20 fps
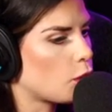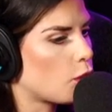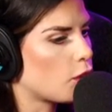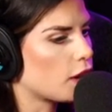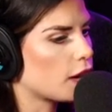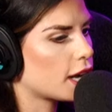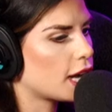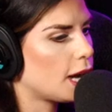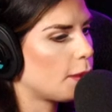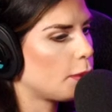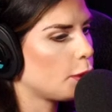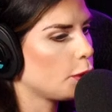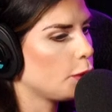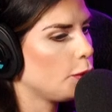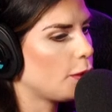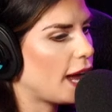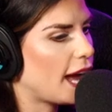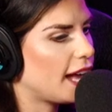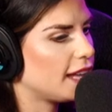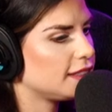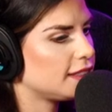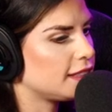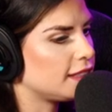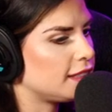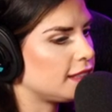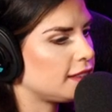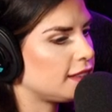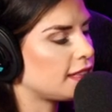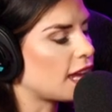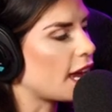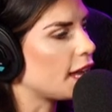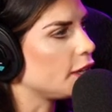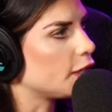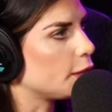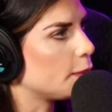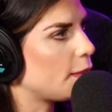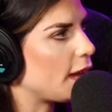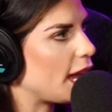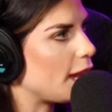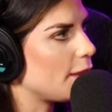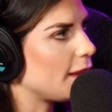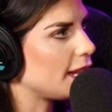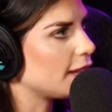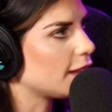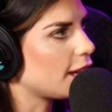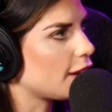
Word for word: or a couple who has a designer baby?